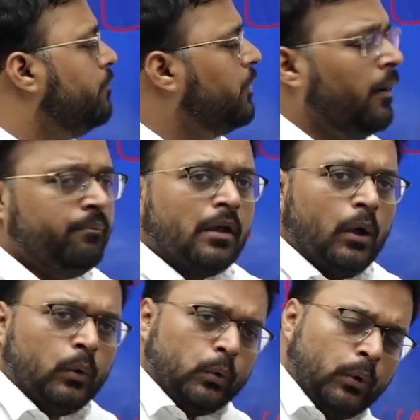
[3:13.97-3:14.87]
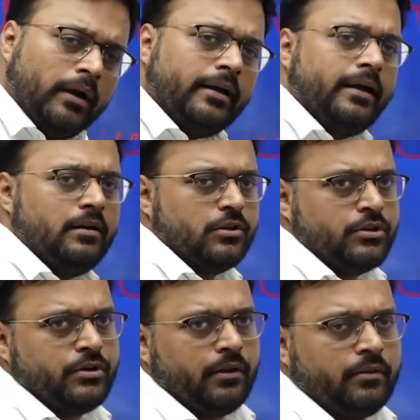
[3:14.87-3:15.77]
the rural
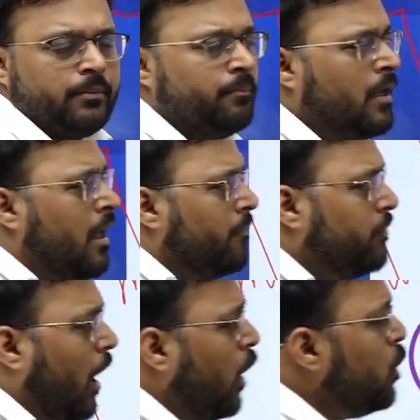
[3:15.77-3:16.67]
industries. Now you